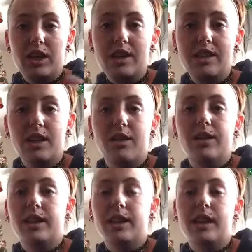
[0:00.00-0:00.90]

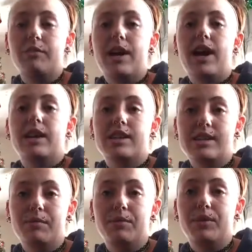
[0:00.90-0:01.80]
easygoing, laid back, and
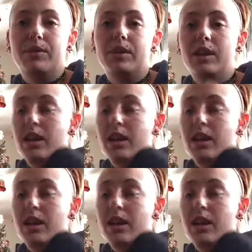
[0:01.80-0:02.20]
simple.